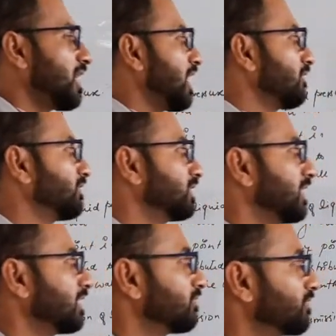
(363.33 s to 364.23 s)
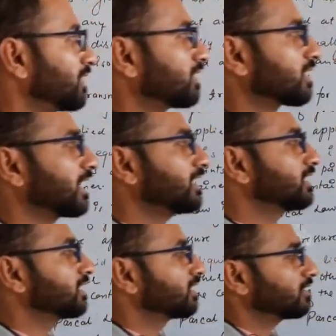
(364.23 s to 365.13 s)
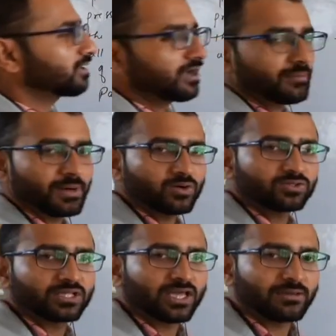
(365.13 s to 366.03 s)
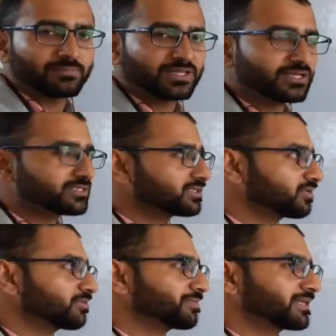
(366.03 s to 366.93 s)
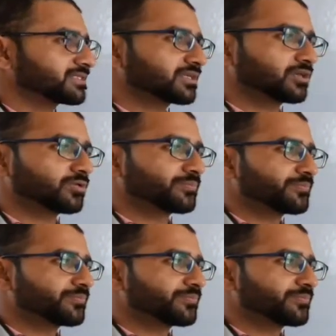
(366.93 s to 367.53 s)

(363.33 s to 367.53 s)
After that we will write here about the application of Pascal.